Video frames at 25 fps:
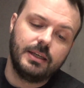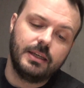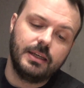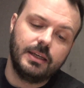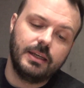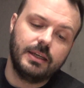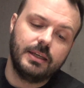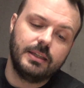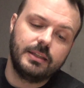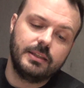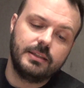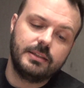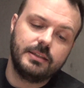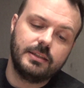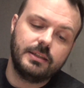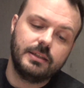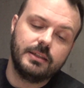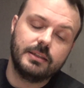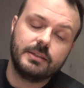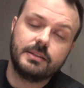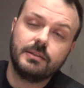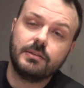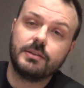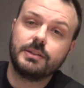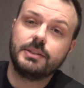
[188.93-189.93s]
And
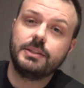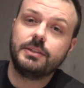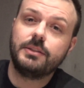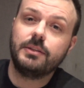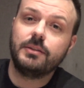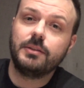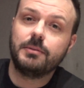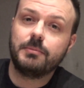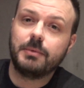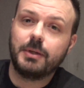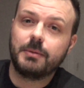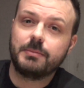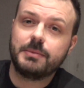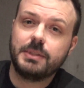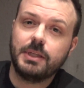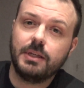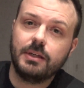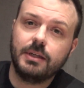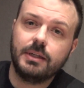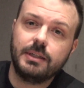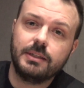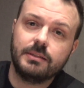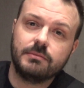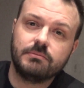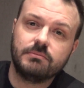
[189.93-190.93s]
as long as you do them up
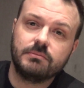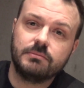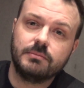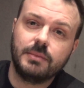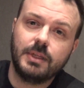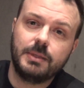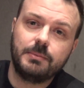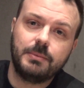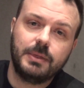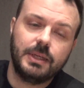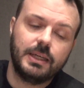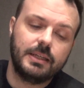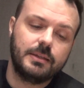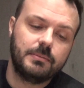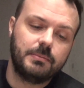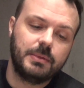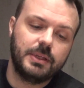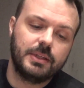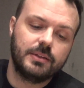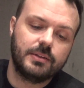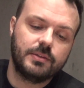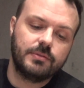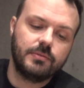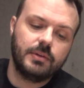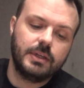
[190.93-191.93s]
tight, maybe add a bit
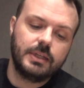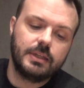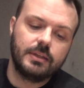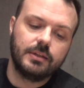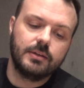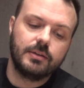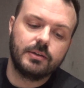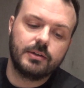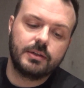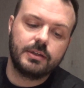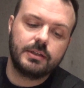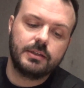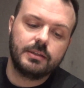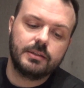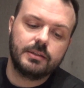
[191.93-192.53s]
of thread lock,